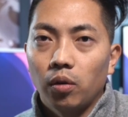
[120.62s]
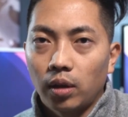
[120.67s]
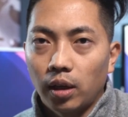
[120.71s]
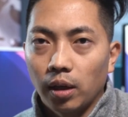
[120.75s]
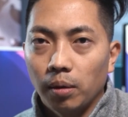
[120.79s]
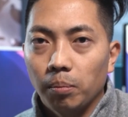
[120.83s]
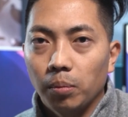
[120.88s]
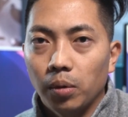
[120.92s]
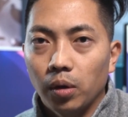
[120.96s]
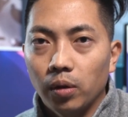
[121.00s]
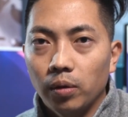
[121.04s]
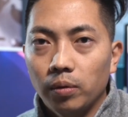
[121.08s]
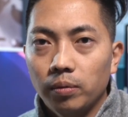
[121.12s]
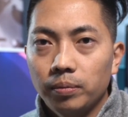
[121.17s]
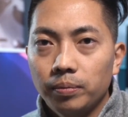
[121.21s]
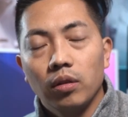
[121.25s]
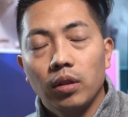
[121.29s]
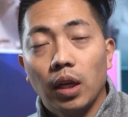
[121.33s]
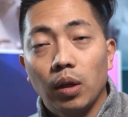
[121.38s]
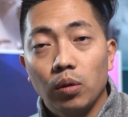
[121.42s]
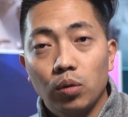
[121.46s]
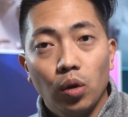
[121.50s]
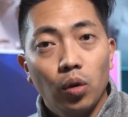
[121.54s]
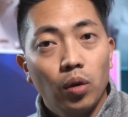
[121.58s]
gimbal.
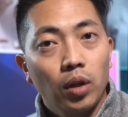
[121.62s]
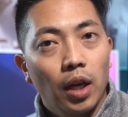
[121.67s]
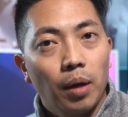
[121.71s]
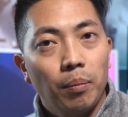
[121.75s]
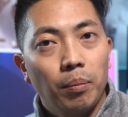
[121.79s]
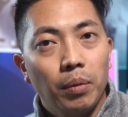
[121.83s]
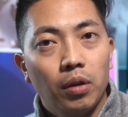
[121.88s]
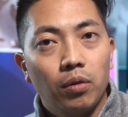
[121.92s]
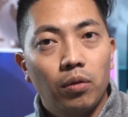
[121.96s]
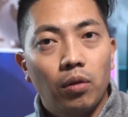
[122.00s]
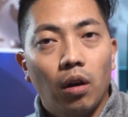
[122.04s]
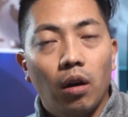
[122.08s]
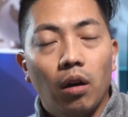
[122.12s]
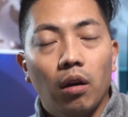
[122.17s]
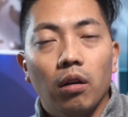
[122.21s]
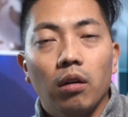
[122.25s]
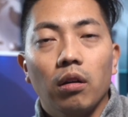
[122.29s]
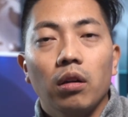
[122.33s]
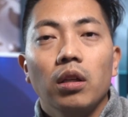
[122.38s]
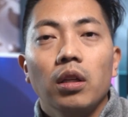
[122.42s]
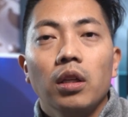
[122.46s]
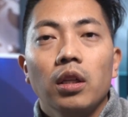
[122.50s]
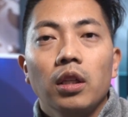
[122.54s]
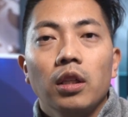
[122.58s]
Now don't get me wrong,